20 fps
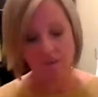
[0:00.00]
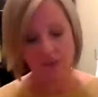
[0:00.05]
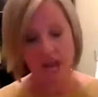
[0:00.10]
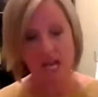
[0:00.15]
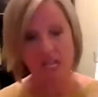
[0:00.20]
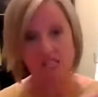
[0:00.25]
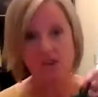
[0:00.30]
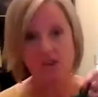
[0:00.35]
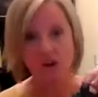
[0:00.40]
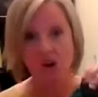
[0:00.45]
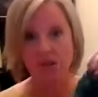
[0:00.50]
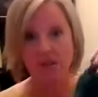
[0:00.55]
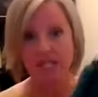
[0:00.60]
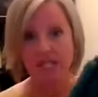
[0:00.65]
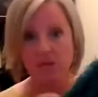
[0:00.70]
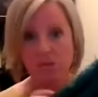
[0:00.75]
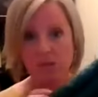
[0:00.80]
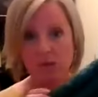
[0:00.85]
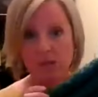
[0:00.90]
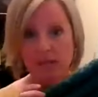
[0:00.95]
has all
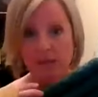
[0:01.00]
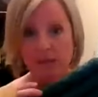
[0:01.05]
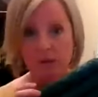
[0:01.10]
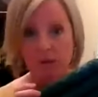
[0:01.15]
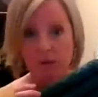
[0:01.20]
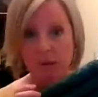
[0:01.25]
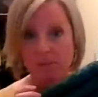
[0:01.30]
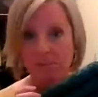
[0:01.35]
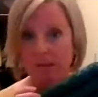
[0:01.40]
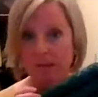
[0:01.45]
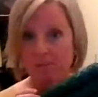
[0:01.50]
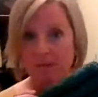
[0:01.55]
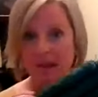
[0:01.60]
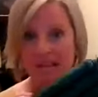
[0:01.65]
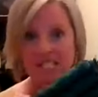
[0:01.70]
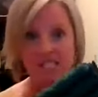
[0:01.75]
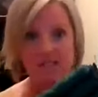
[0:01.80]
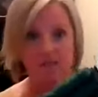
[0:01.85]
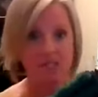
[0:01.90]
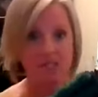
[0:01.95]
these really great big
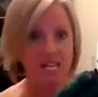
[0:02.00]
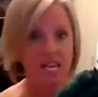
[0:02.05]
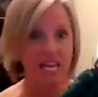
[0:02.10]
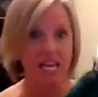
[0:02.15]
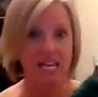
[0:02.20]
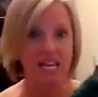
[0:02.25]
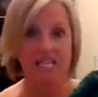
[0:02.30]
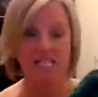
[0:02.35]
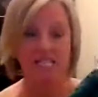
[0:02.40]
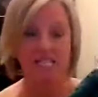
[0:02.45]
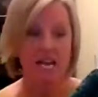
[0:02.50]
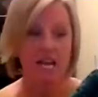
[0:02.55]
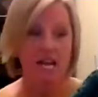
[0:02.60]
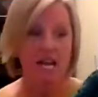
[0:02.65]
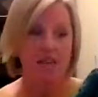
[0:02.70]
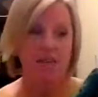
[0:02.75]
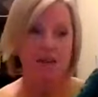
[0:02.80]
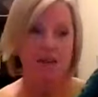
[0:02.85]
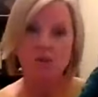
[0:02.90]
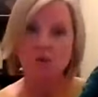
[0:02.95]
massive tags
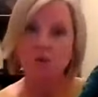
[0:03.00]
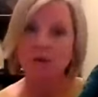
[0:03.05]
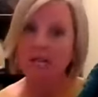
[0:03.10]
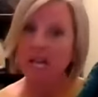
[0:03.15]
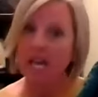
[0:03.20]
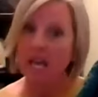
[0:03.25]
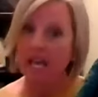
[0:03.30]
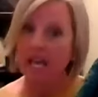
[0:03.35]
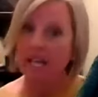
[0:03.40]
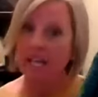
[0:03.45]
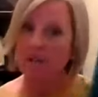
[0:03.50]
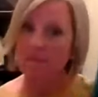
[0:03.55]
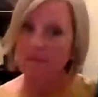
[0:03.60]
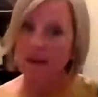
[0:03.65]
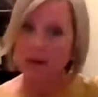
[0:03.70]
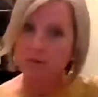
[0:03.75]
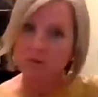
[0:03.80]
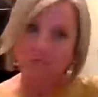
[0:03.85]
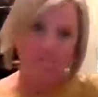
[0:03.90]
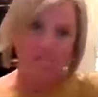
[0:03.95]
that you can hang them
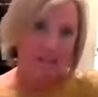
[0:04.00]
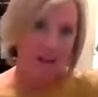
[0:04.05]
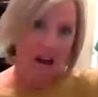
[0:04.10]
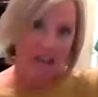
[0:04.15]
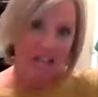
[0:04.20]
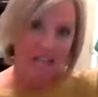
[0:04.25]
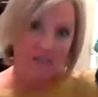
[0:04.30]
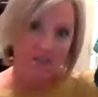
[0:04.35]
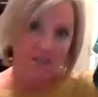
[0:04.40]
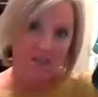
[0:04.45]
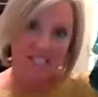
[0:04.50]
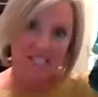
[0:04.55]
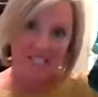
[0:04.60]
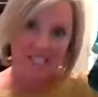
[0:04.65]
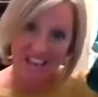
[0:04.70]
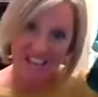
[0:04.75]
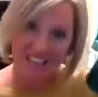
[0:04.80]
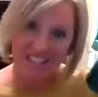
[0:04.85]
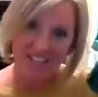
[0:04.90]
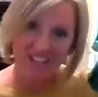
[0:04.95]
outside in the
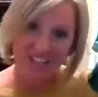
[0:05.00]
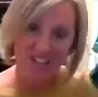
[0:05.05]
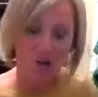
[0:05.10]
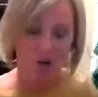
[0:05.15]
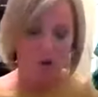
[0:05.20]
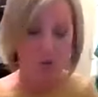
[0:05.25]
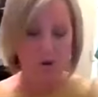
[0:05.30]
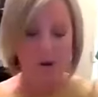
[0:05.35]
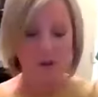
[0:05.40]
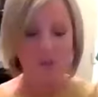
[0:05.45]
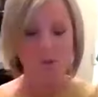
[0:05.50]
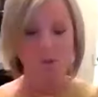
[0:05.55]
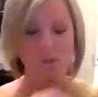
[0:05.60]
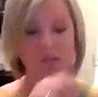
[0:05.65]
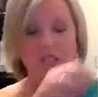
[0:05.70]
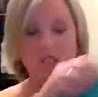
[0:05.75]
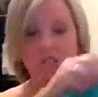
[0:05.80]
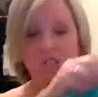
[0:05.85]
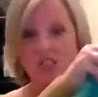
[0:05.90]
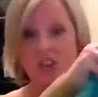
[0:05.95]
sun, or in the
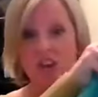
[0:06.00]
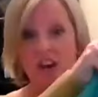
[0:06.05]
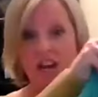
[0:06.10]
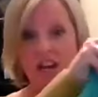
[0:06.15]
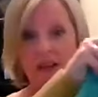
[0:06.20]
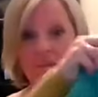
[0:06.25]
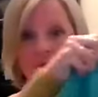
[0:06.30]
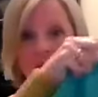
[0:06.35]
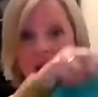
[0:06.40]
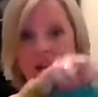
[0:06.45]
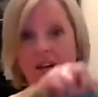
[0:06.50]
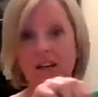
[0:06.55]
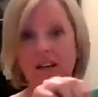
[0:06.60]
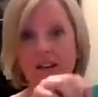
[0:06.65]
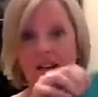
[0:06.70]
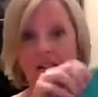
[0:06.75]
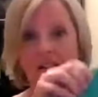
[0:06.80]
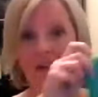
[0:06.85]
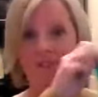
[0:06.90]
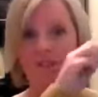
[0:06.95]
wintertime,
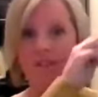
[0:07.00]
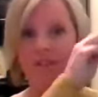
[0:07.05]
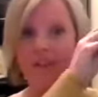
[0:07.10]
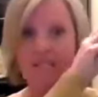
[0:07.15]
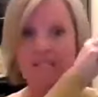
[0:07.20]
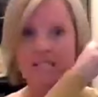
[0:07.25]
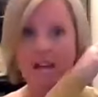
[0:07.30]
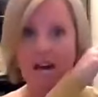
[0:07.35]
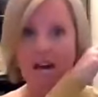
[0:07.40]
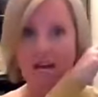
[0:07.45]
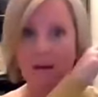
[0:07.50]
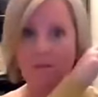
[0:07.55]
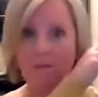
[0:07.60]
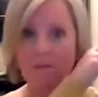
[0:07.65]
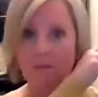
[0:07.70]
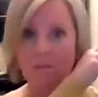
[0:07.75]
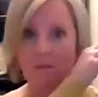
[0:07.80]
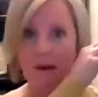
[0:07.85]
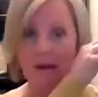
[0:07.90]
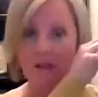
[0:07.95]
everything's hung up
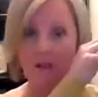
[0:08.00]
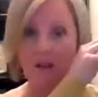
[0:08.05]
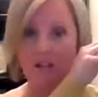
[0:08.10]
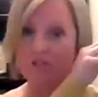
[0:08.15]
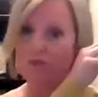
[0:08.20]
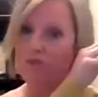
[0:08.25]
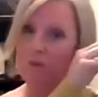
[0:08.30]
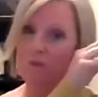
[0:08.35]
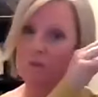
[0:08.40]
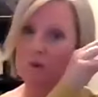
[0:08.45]
in my laundry